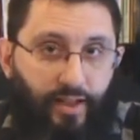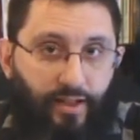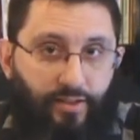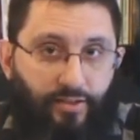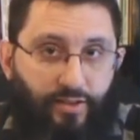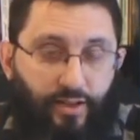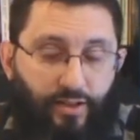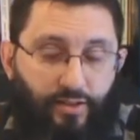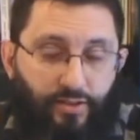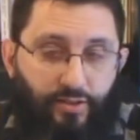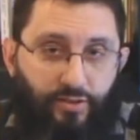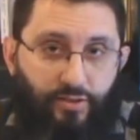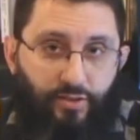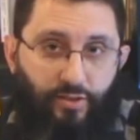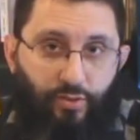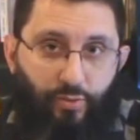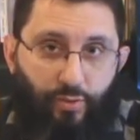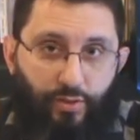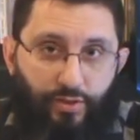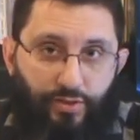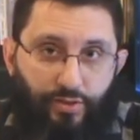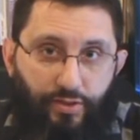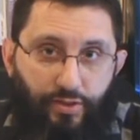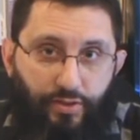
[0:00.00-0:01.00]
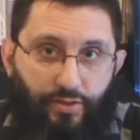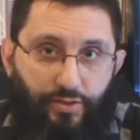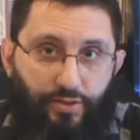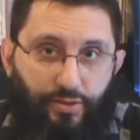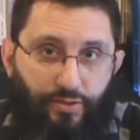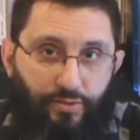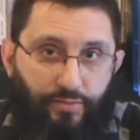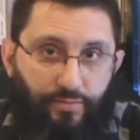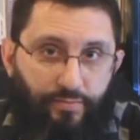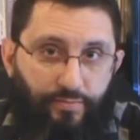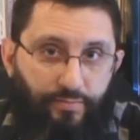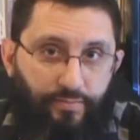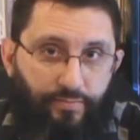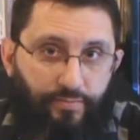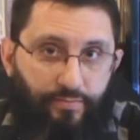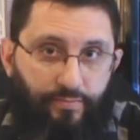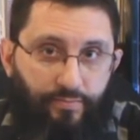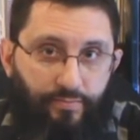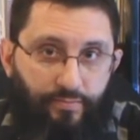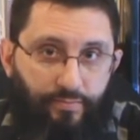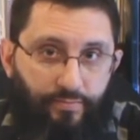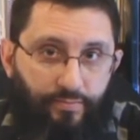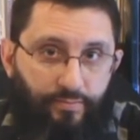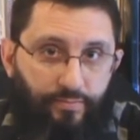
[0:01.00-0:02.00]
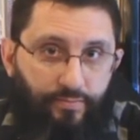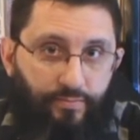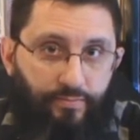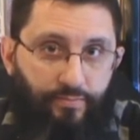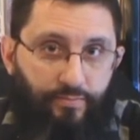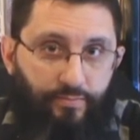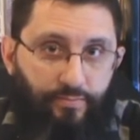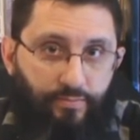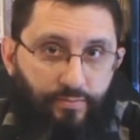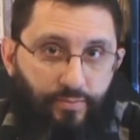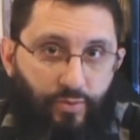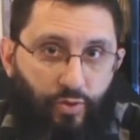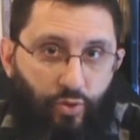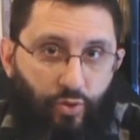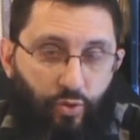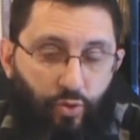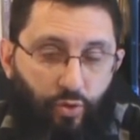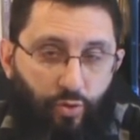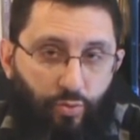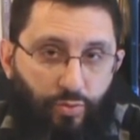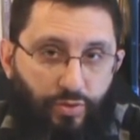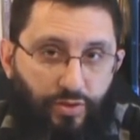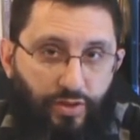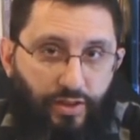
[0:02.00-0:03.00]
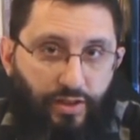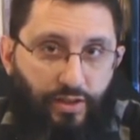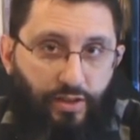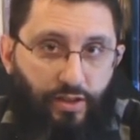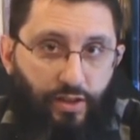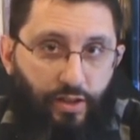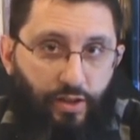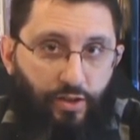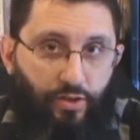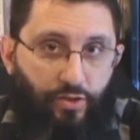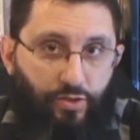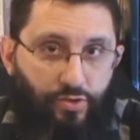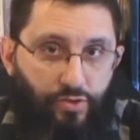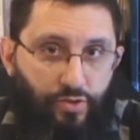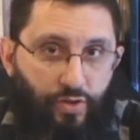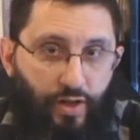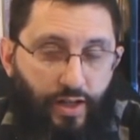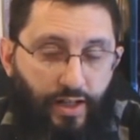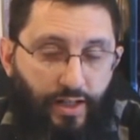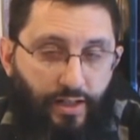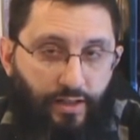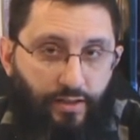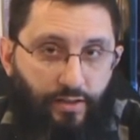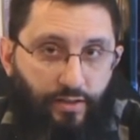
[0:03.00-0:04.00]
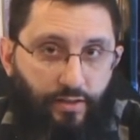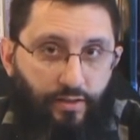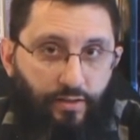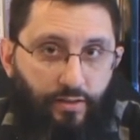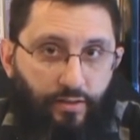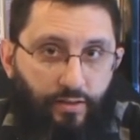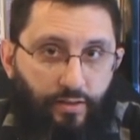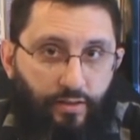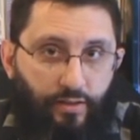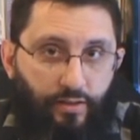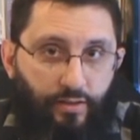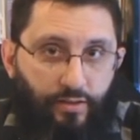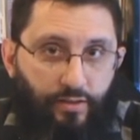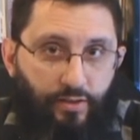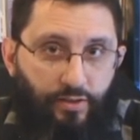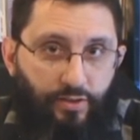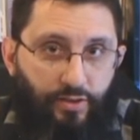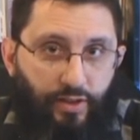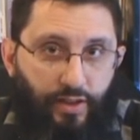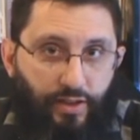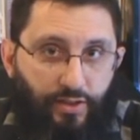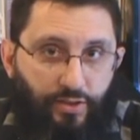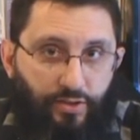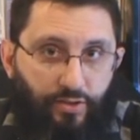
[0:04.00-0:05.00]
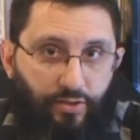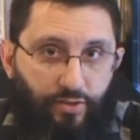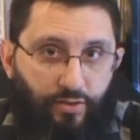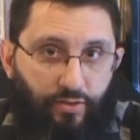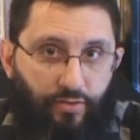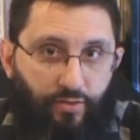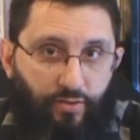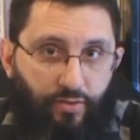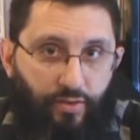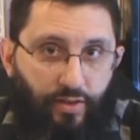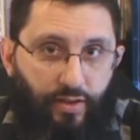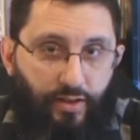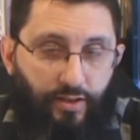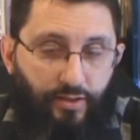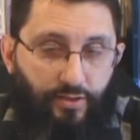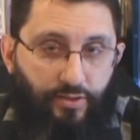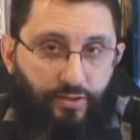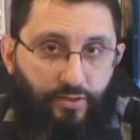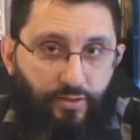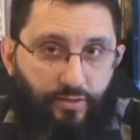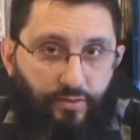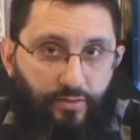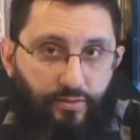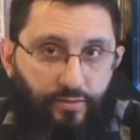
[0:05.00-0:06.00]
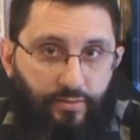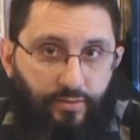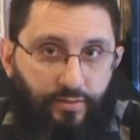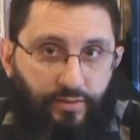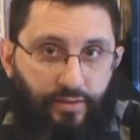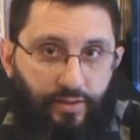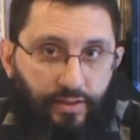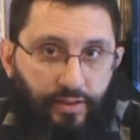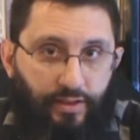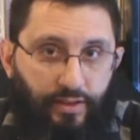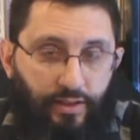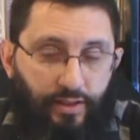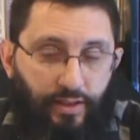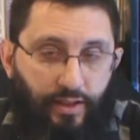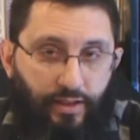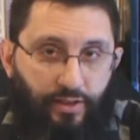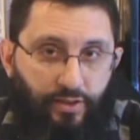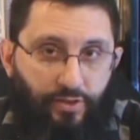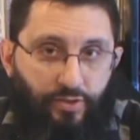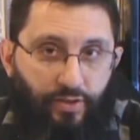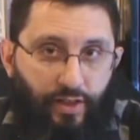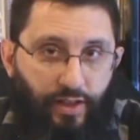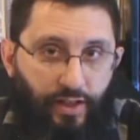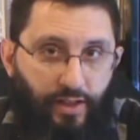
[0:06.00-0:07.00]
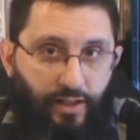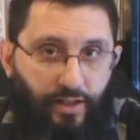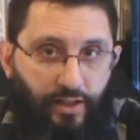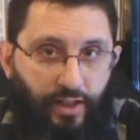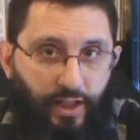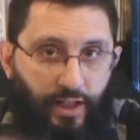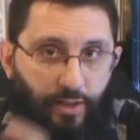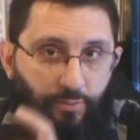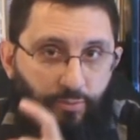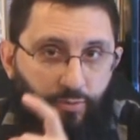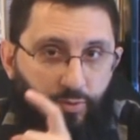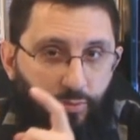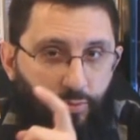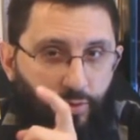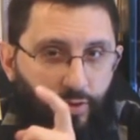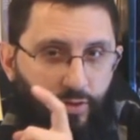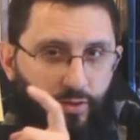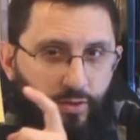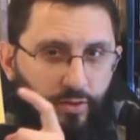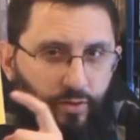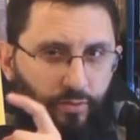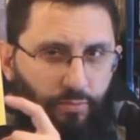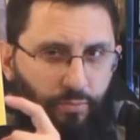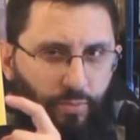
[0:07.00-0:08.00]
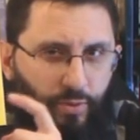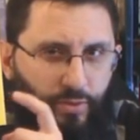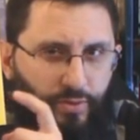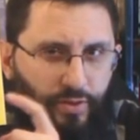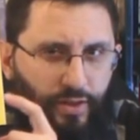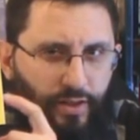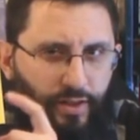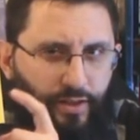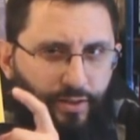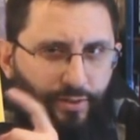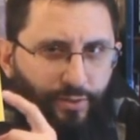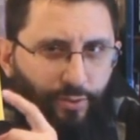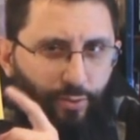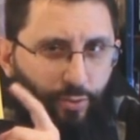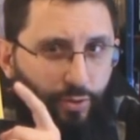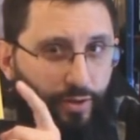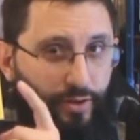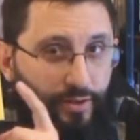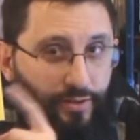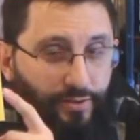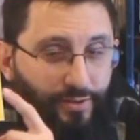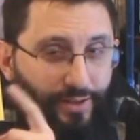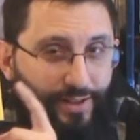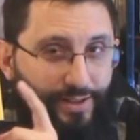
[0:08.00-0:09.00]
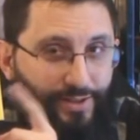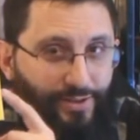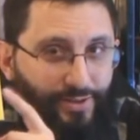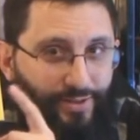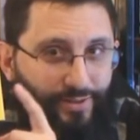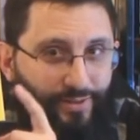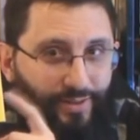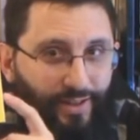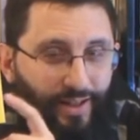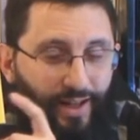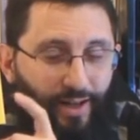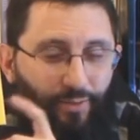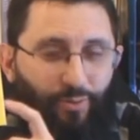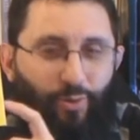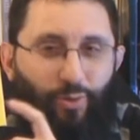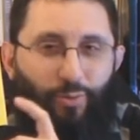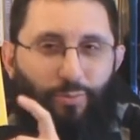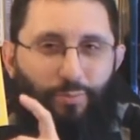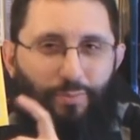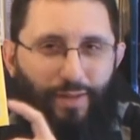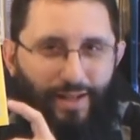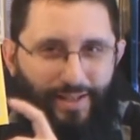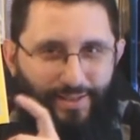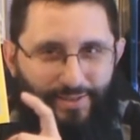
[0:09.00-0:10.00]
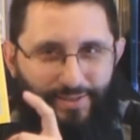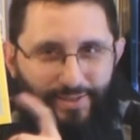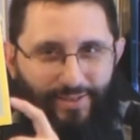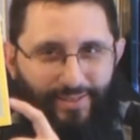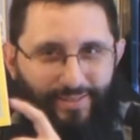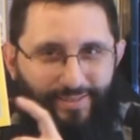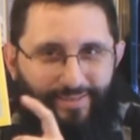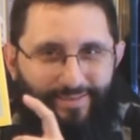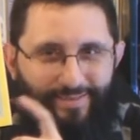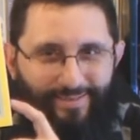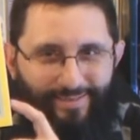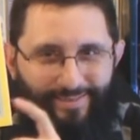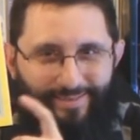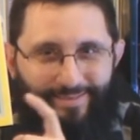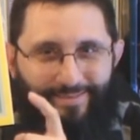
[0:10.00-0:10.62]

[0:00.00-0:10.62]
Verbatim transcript: Now, is that just a coincidence? Or was he trained to say certain things? And the training came from a particular organization that I won't mention.